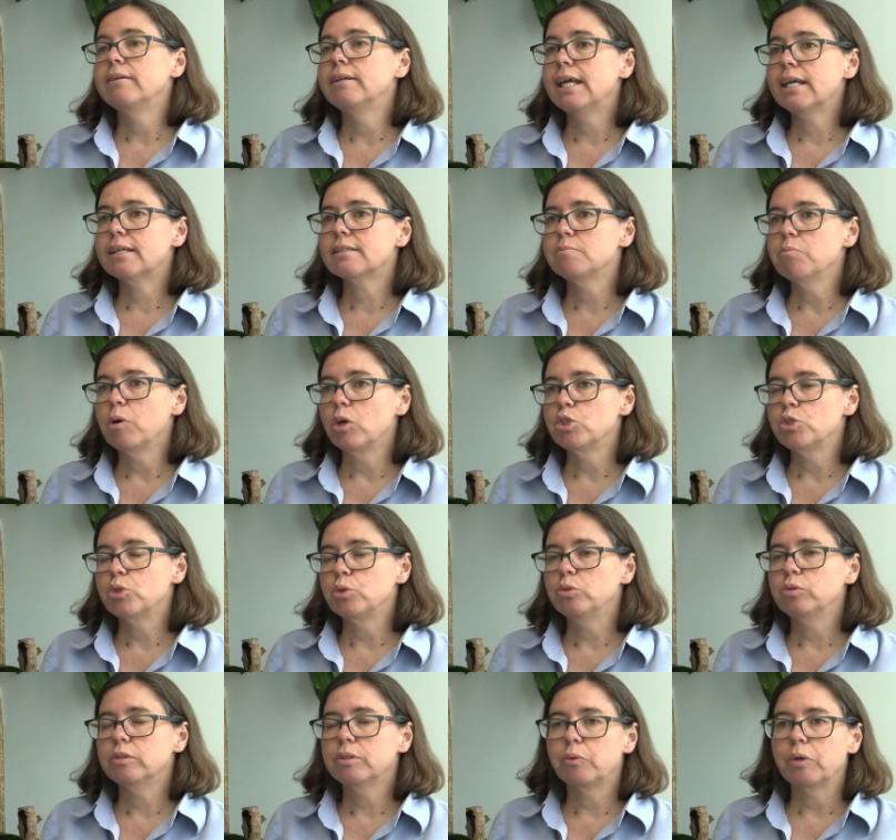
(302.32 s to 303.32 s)
our next
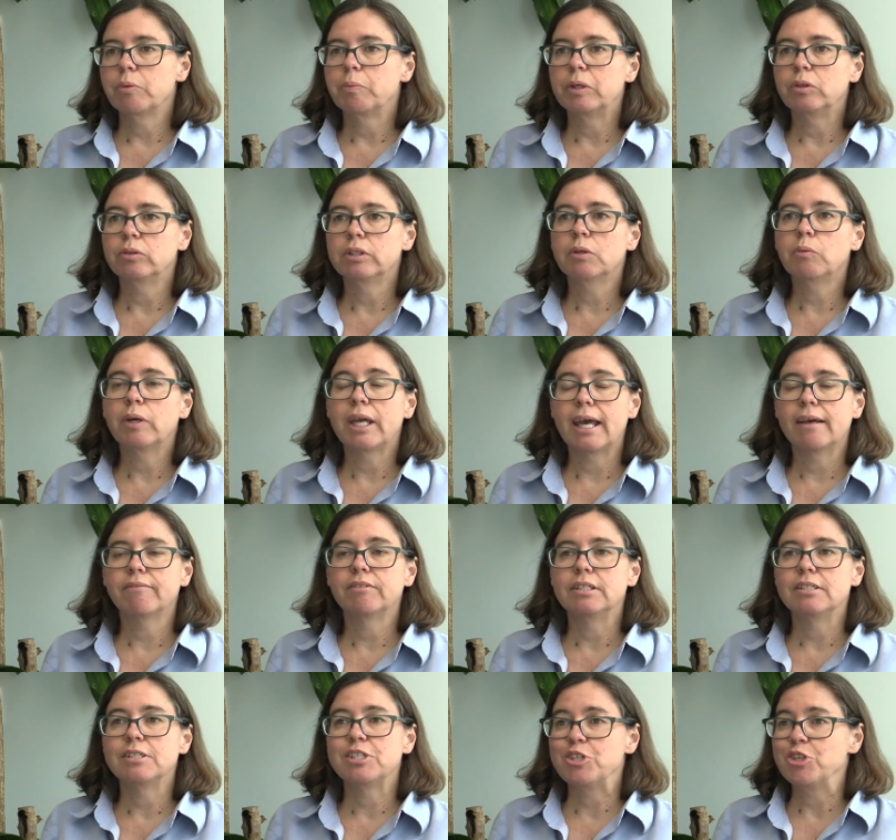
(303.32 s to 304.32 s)
module that we're building, we
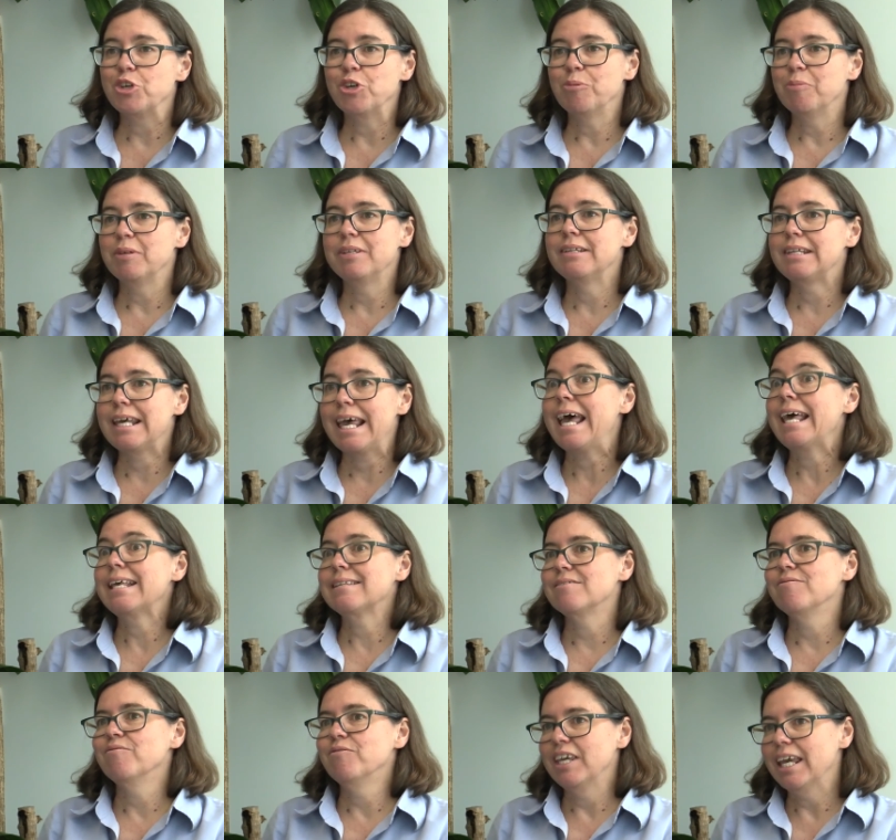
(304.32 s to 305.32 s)
haven't determined
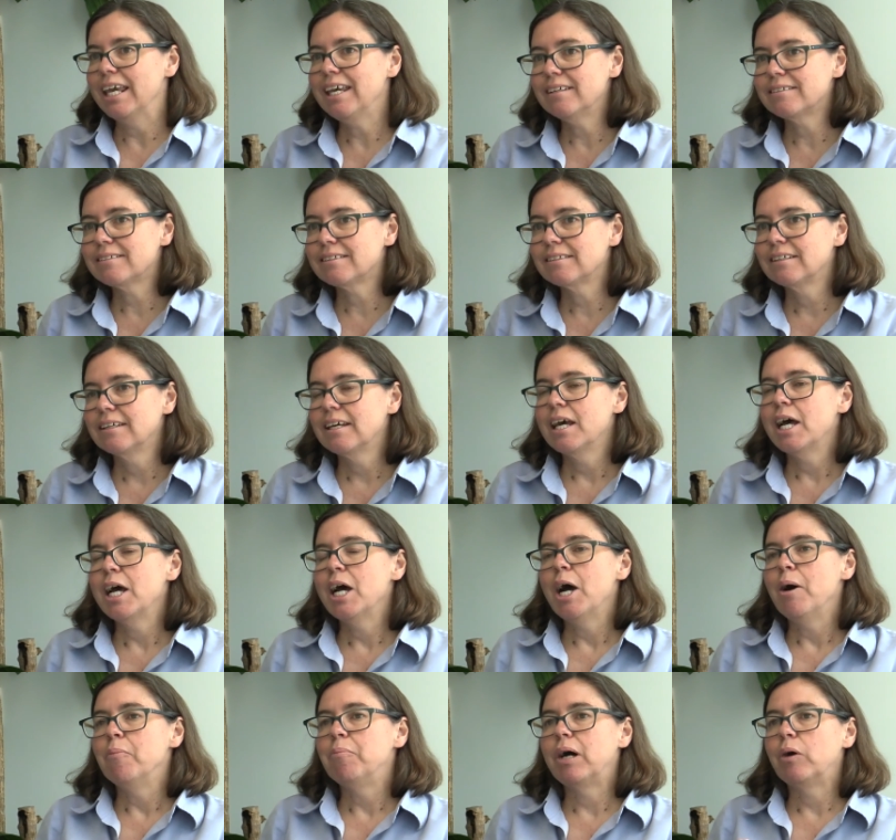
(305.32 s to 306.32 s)
as of yet,
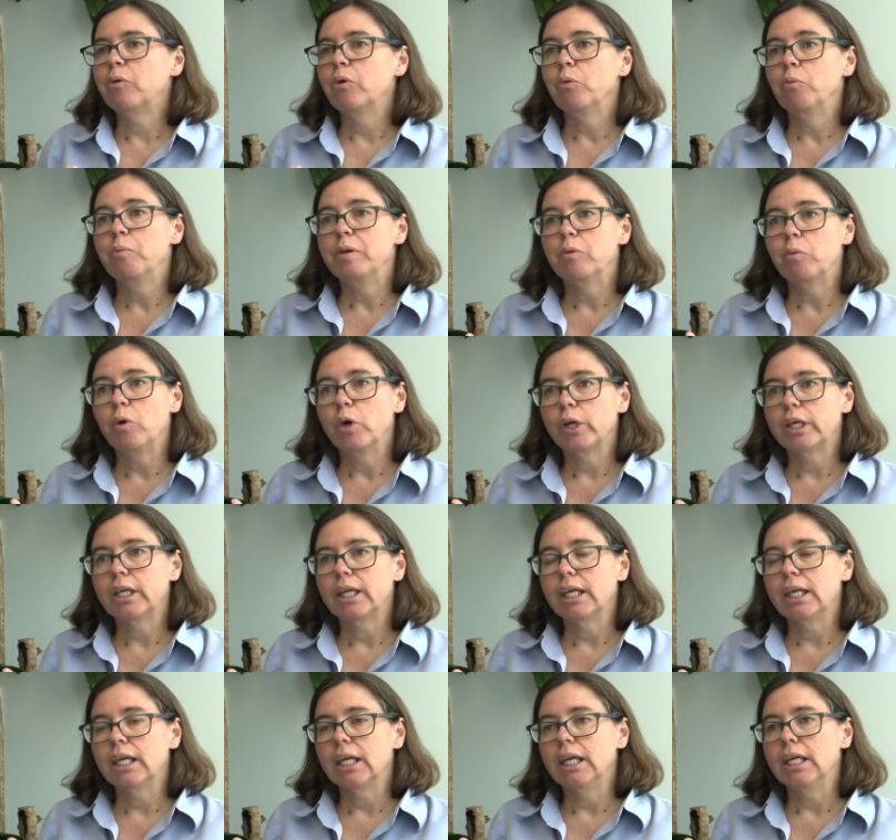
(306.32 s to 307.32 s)
but we'll be
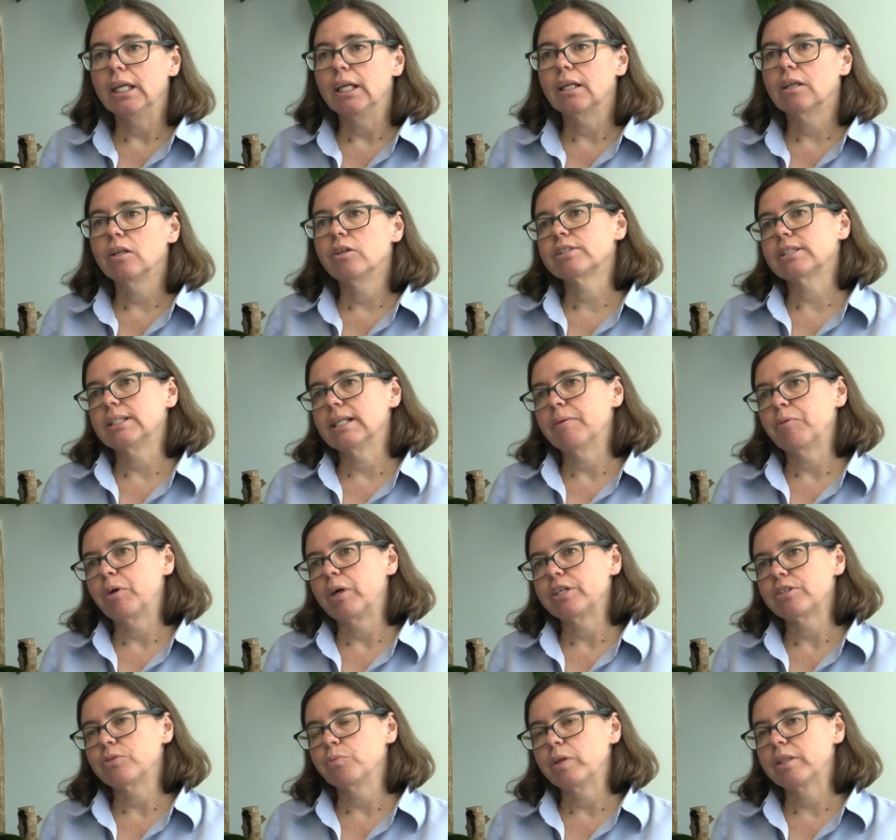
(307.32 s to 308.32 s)
working in close
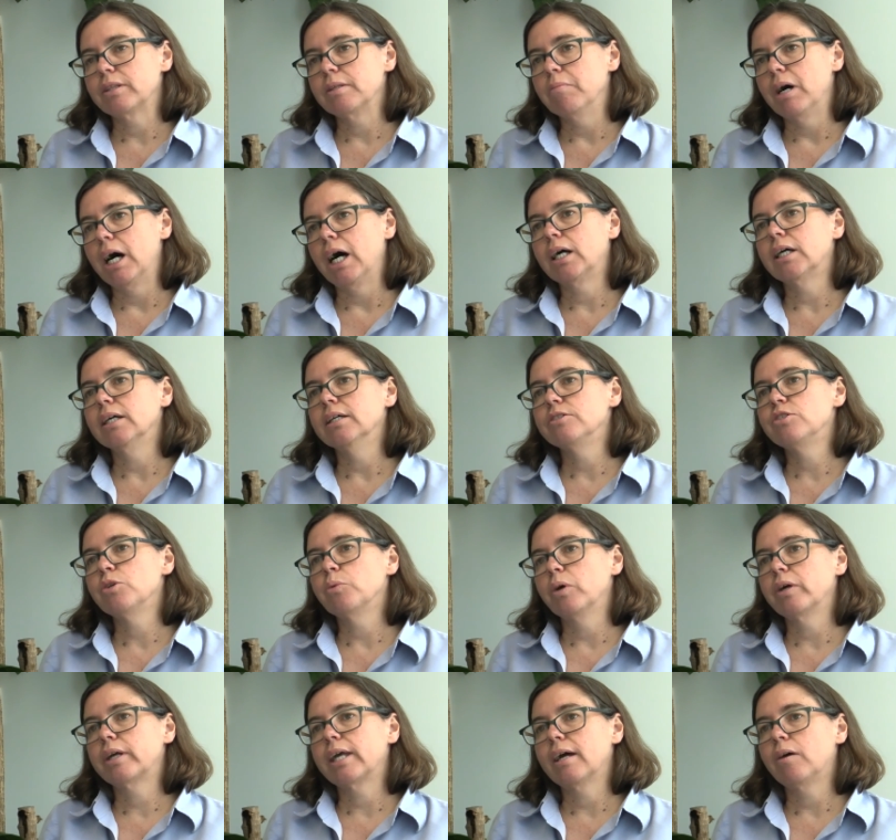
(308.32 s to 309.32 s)
collaboration with the market to
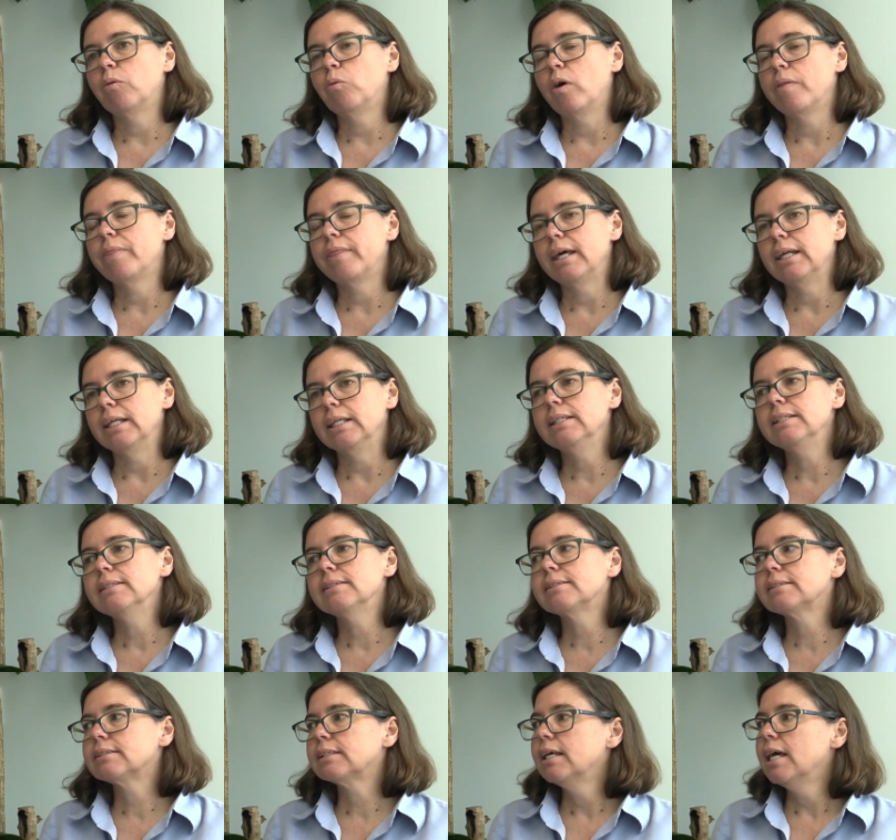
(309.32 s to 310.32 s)
work out what that
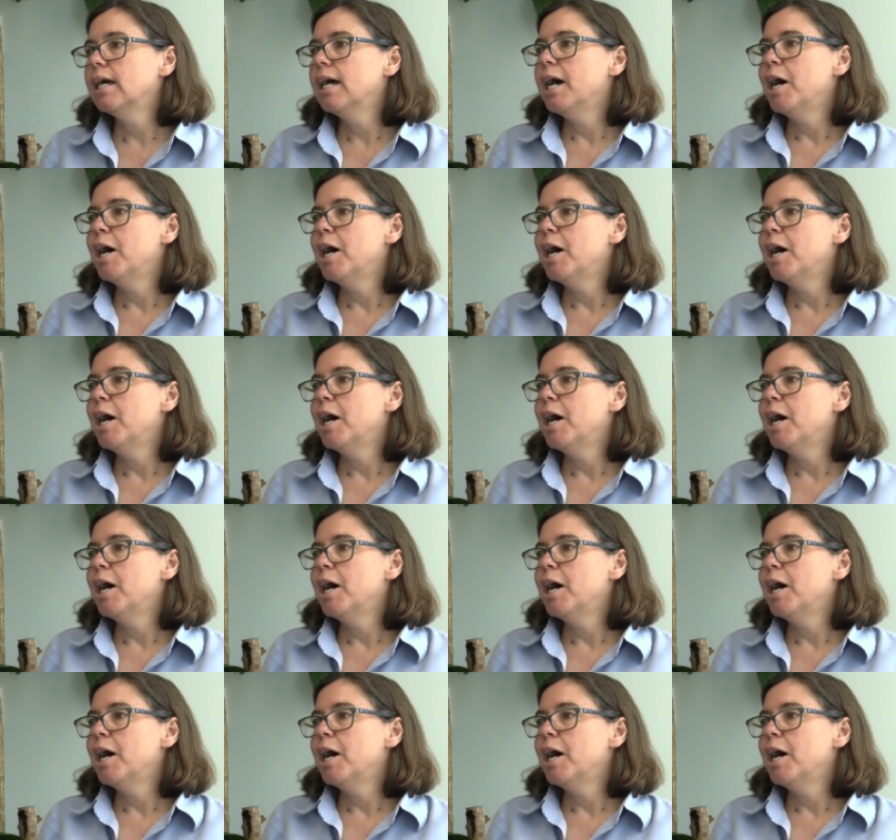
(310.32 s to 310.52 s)
is.